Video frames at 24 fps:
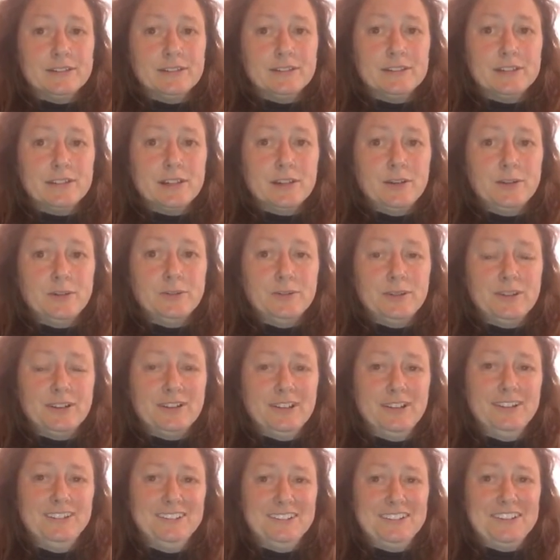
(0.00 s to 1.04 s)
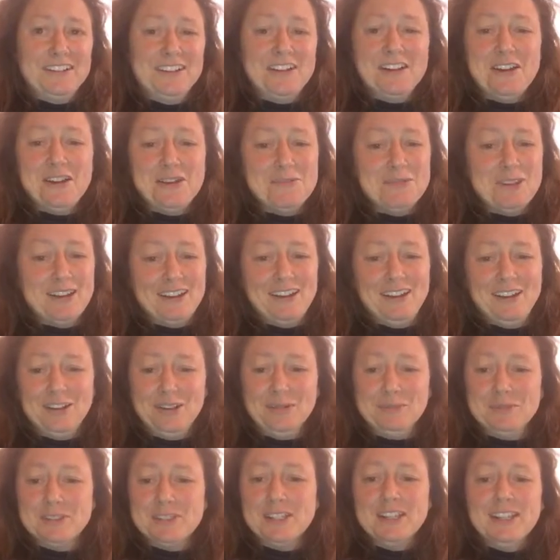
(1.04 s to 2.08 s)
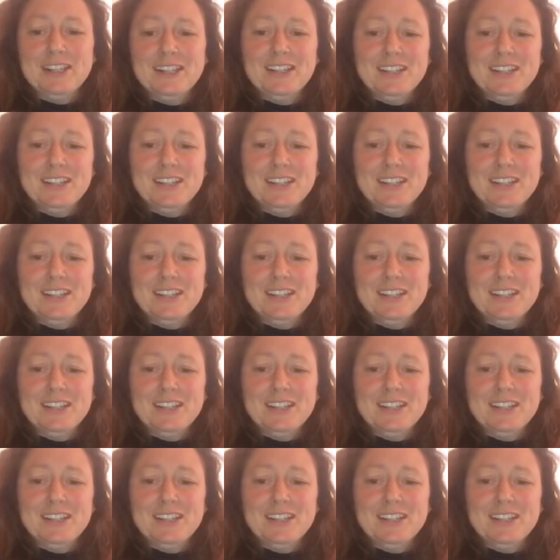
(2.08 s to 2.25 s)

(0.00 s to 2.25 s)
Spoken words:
So I hope that helps.